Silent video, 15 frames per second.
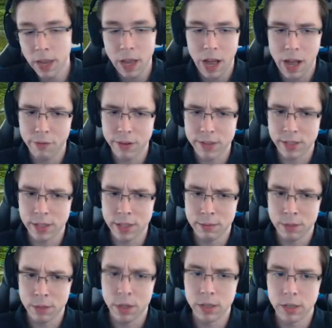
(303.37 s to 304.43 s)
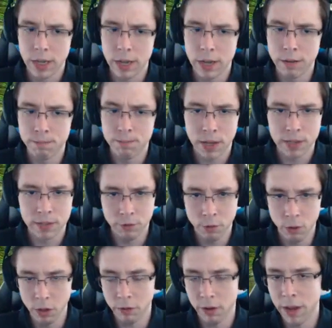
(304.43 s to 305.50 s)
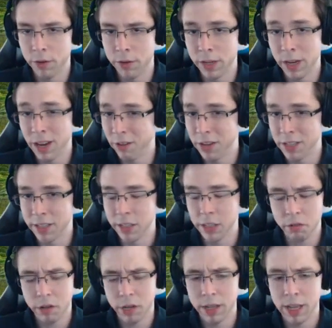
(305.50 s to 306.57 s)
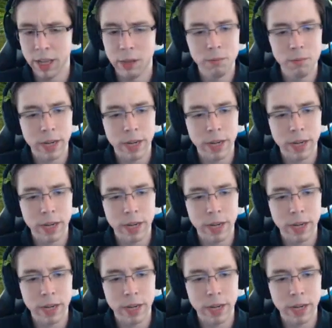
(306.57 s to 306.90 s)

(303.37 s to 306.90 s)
Obviously, turn 10 doesn't roll around in every single arena game.